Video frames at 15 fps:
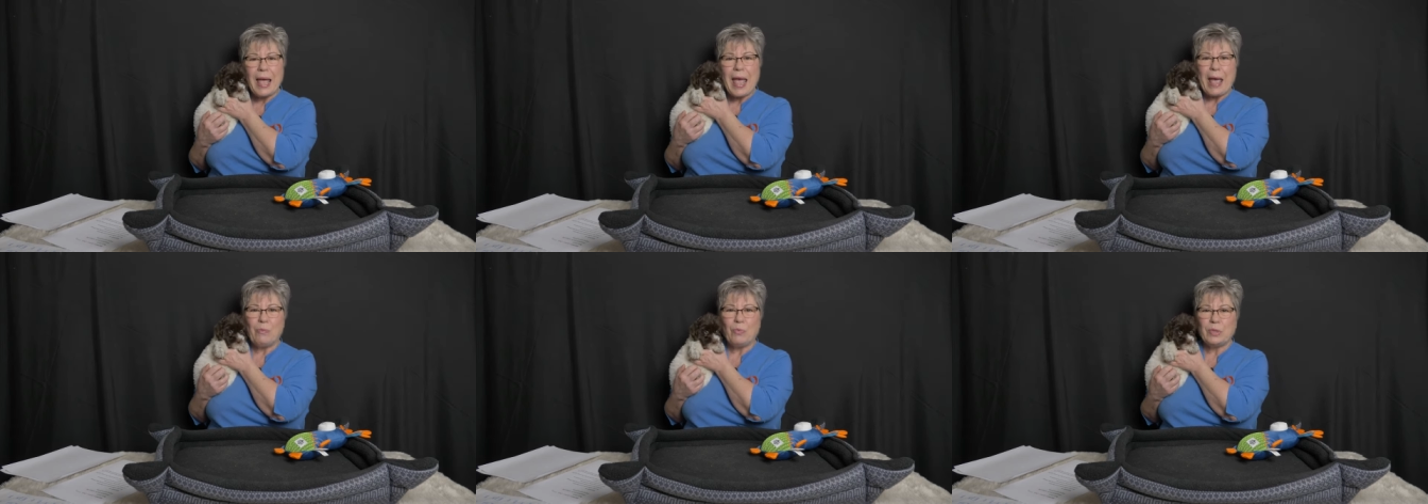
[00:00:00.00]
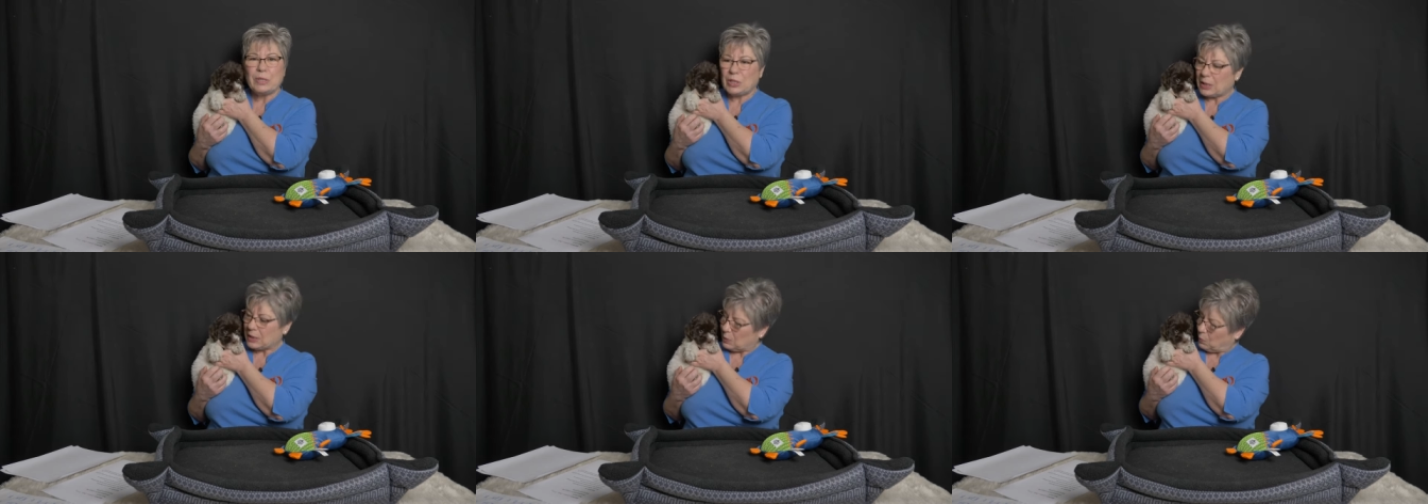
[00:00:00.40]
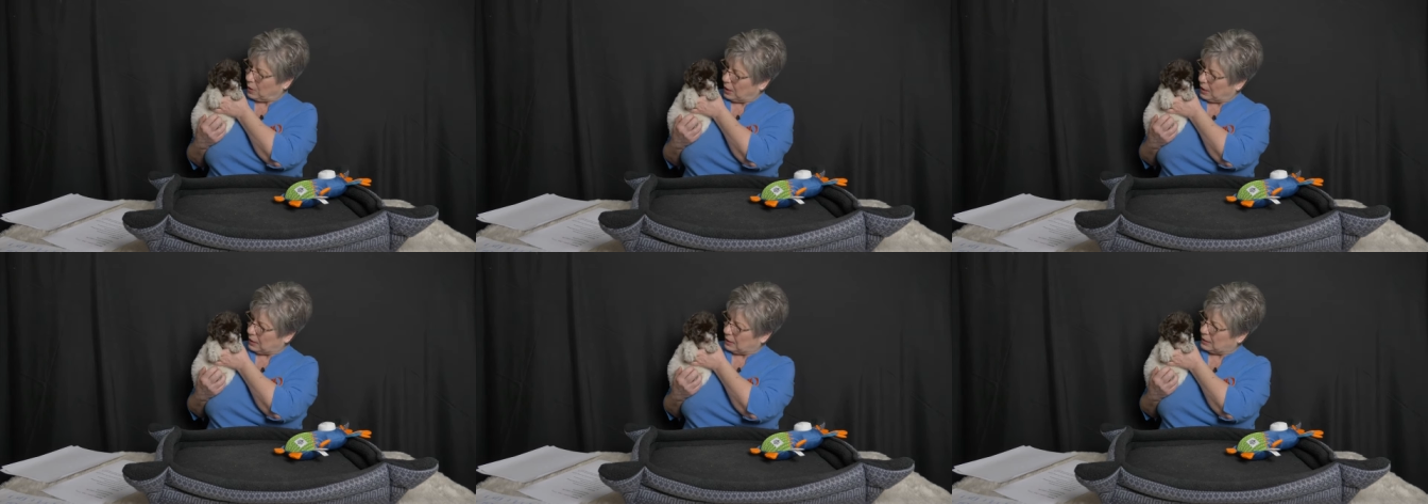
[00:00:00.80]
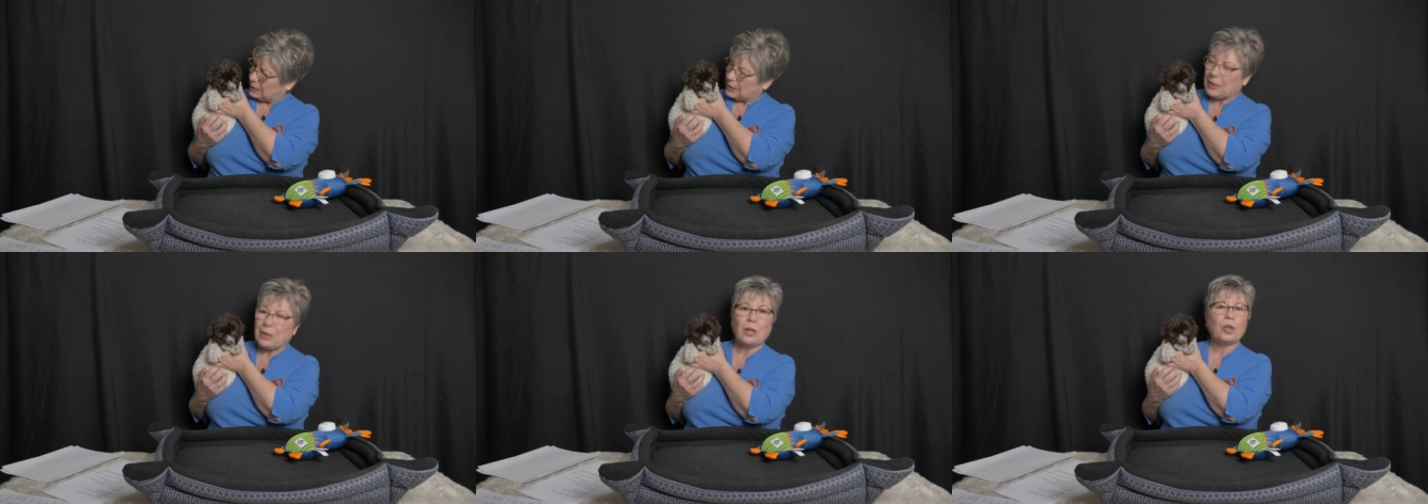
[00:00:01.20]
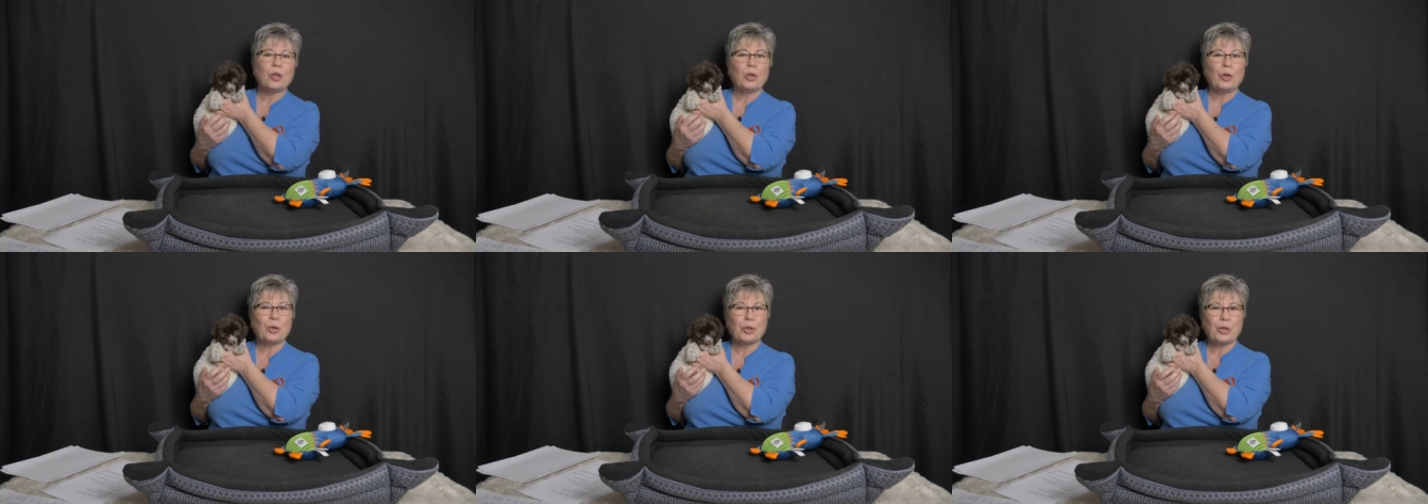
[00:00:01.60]
and was just waiting until
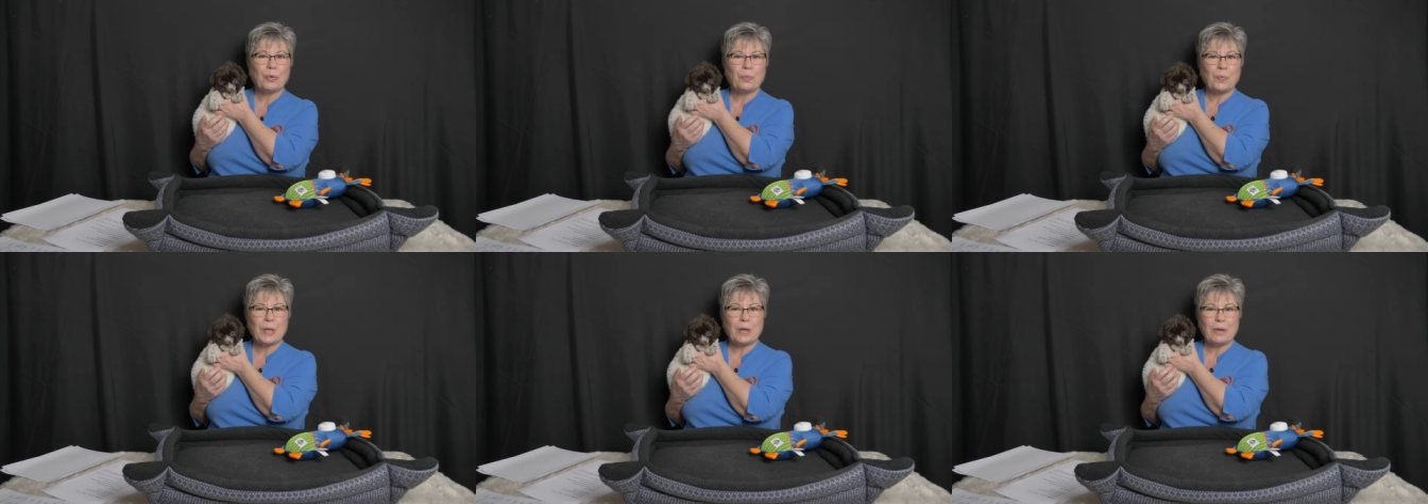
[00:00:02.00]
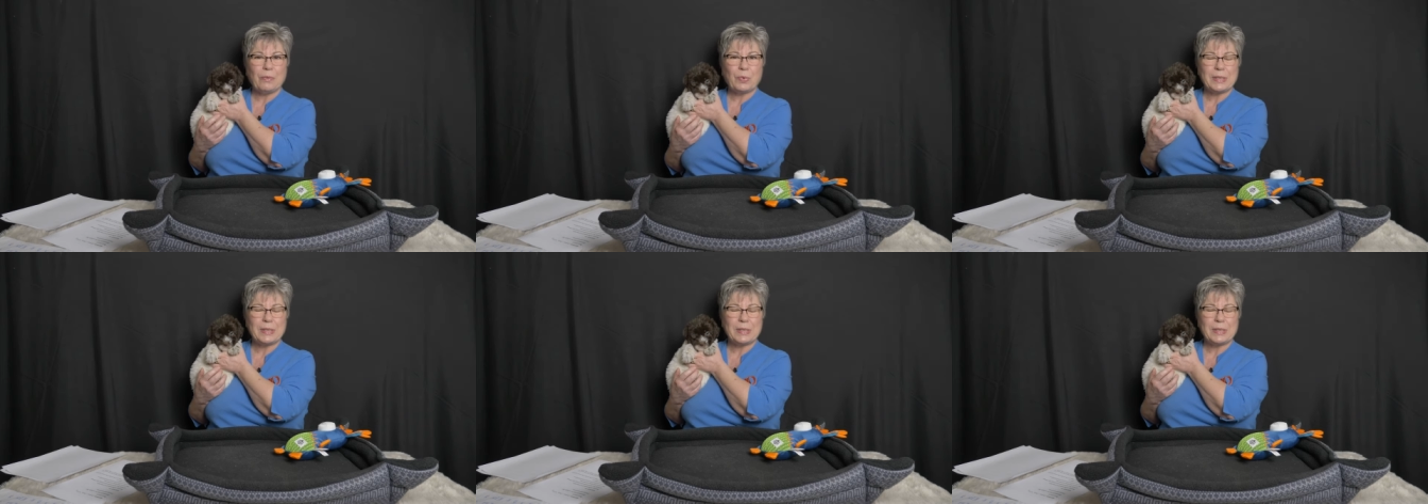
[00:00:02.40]
her career